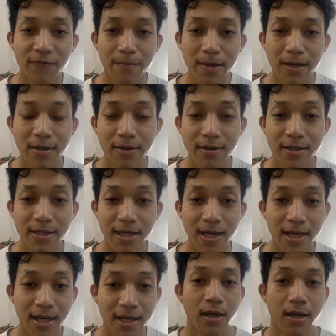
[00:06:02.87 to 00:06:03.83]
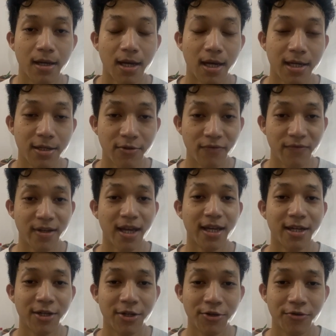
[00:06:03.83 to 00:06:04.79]
players and kind of
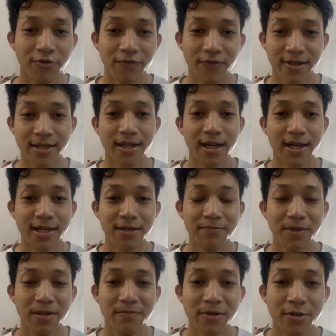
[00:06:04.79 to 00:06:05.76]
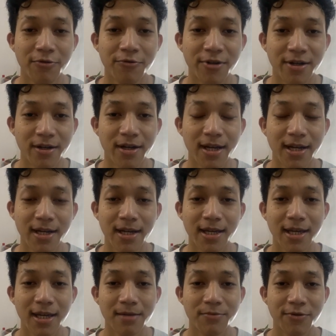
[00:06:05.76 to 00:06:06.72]
like shove aside the people who are in
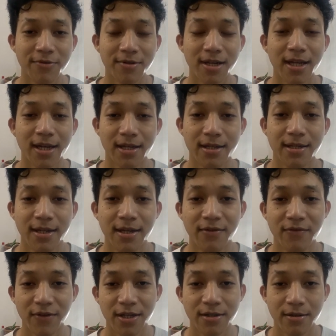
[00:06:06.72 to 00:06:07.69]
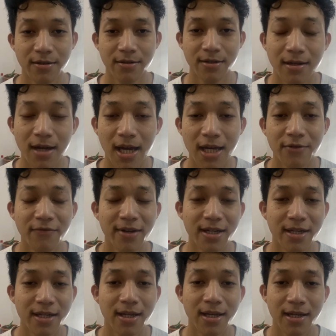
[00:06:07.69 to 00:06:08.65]
the game only as investors. I
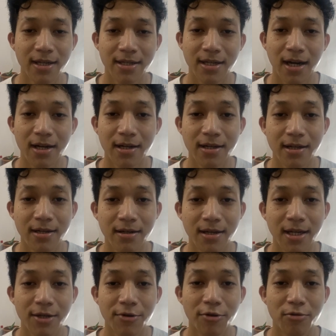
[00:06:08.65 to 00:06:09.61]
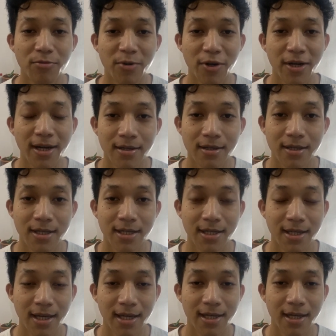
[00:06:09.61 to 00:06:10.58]
wish they started incorporating
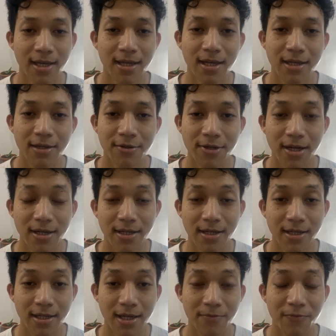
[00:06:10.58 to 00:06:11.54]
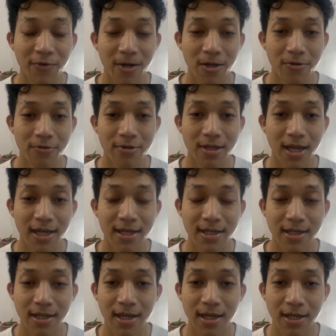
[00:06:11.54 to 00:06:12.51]
staking into their system, where you could like
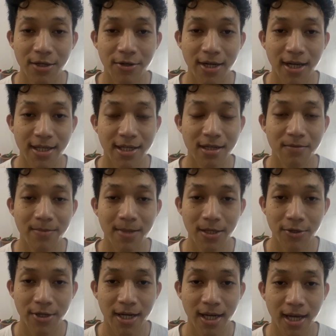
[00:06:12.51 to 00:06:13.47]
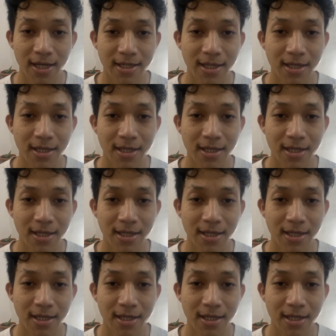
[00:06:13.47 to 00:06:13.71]
stake your SLP or Axie